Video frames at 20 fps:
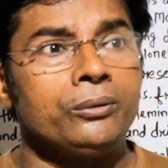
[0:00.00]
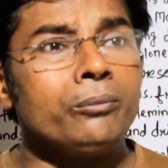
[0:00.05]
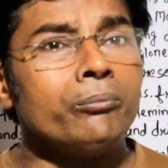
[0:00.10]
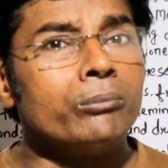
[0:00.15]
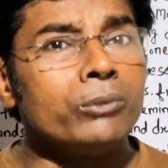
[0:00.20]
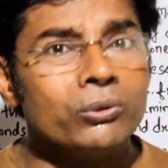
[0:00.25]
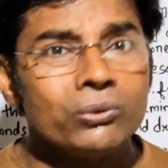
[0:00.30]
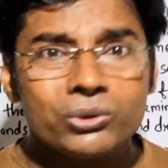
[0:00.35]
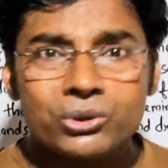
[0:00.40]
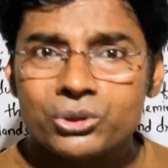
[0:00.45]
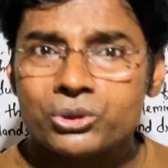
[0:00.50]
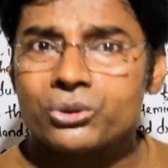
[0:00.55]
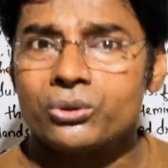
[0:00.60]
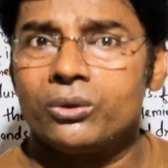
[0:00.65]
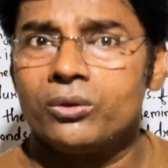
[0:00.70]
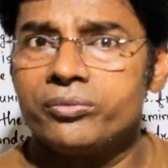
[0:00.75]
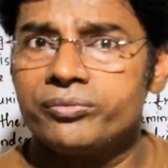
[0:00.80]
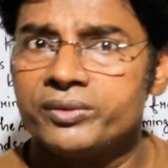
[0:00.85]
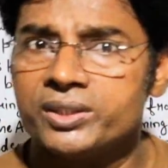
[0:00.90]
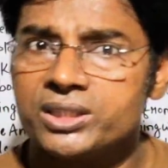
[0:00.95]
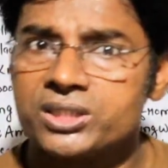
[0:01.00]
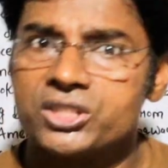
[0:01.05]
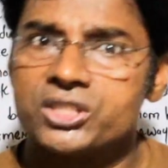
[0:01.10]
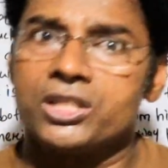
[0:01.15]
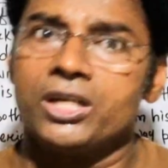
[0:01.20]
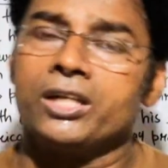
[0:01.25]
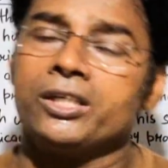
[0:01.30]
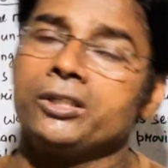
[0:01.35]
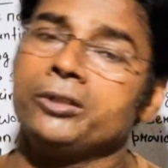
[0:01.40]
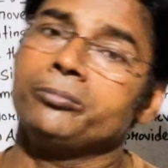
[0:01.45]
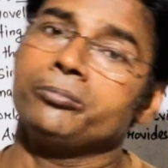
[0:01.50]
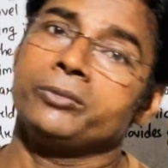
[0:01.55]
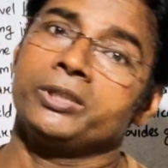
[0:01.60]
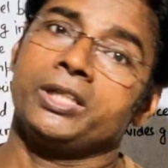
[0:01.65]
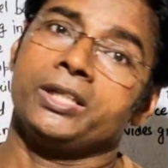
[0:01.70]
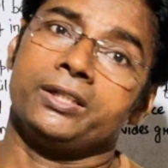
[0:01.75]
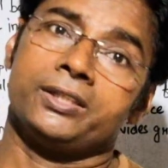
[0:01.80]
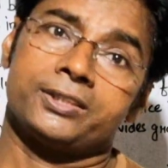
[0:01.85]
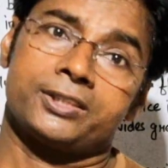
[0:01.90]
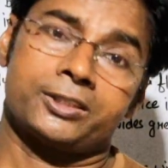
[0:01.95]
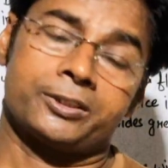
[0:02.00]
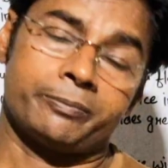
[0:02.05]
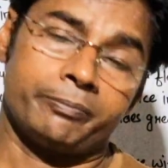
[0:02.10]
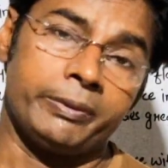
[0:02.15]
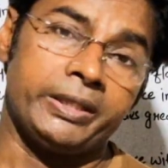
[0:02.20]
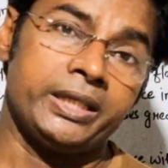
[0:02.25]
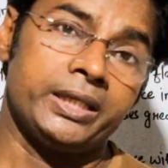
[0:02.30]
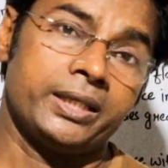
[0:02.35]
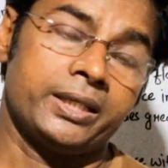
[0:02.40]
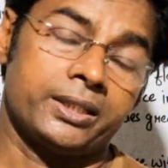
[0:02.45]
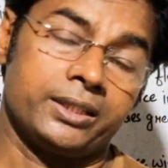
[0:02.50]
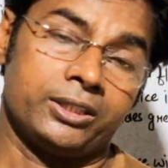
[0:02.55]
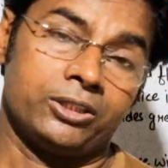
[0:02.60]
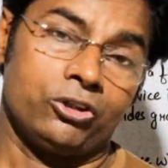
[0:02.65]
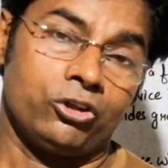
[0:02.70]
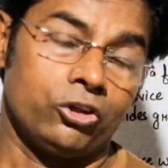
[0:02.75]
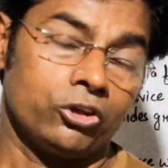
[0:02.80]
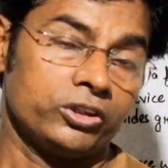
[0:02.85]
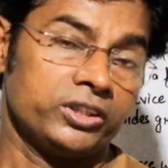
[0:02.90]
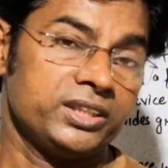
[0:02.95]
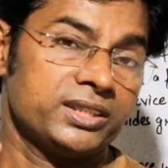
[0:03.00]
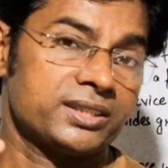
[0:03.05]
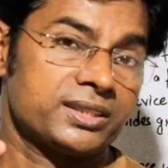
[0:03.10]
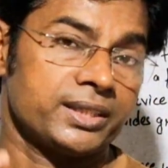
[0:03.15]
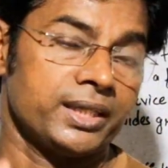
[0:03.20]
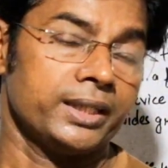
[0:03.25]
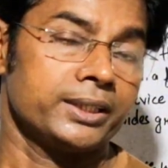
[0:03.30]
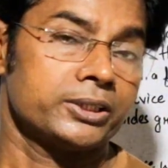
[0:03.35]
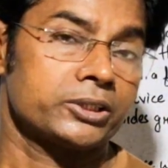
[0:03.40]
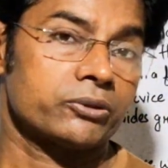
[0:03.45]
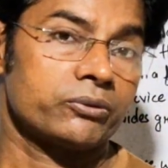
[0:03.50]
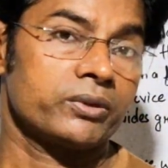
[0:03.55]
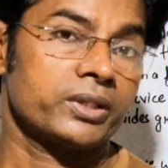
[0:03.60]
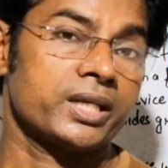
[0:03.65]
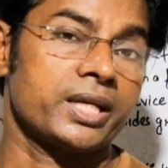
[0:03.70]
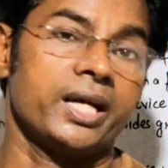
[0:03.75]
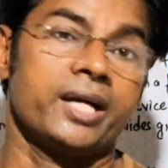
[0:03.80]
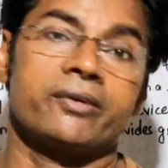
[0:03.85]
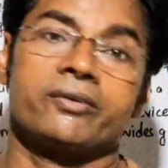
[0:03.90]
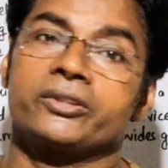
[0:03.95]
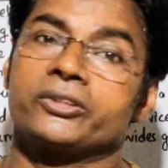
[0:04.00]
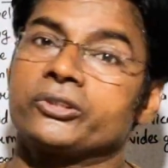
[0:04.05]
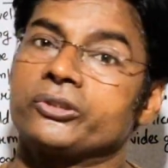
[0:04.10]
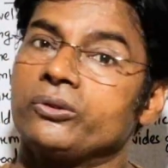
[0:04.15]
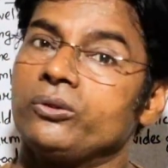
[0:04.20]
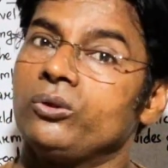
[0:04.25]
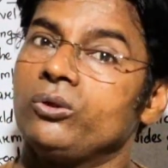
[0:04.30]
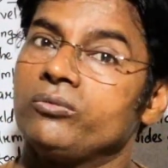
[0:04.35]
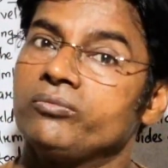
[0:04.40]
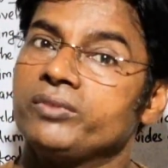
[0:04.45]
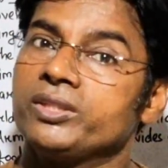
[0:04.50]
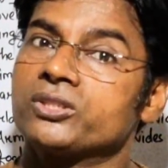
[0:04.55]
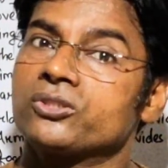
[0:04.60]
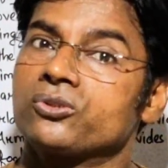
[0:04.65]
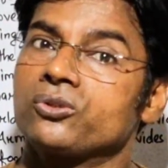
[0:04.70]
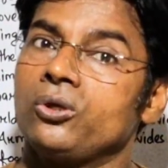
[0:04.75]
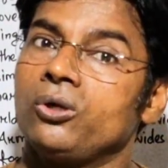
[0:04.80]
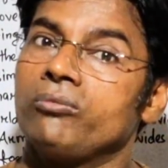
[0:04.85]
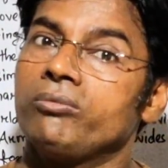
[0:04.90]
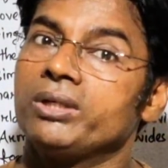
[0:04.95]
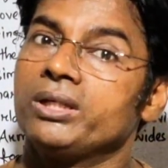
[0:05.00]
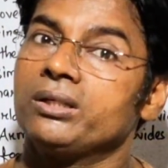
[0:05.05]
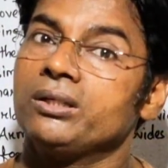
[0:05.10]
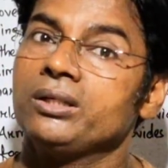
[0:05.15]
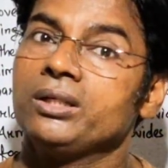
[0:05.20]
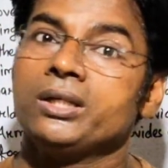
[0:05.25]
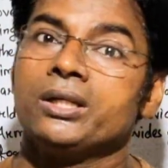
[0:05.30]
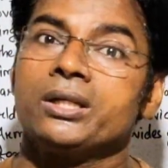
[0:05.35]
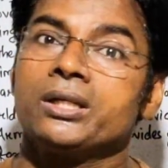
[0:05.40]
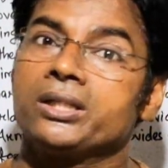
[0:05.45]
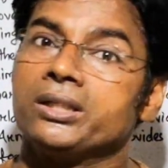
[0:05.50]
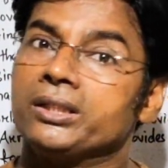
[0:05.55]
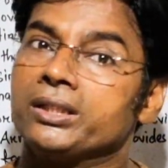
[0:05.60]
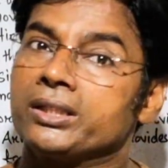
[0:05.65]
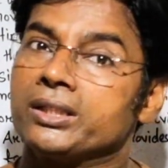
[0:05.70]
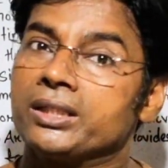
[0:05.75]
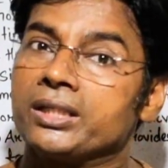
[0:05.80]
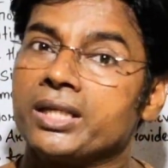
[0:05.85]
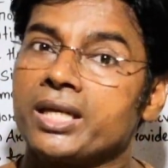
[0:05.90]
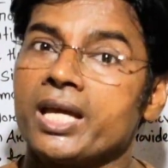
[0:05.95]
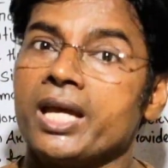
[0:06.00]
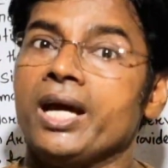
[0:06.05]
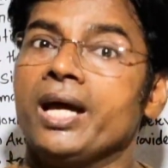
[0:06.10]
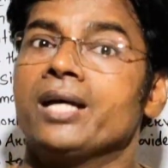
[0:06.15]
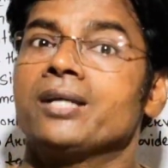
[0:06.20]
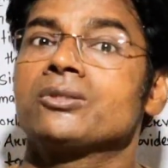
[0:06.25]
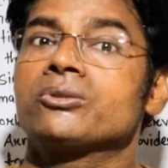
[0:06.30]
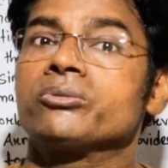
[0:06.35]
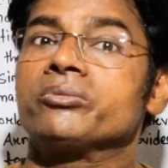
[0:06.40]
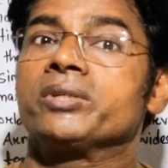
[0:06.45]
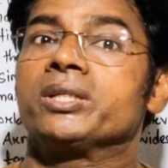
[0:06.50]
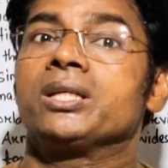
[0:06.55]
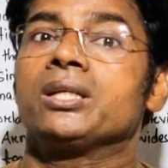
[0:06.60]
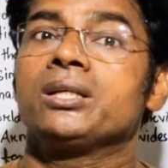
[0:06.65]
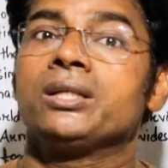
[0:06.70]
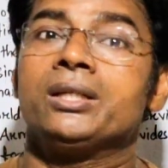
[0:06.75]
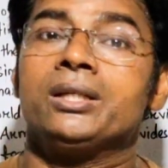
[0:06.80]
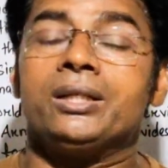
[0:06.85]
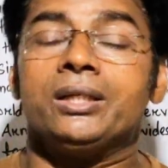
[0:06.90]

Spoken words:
most of the time the speaker or the central character of this novel, Colonel Cantwell,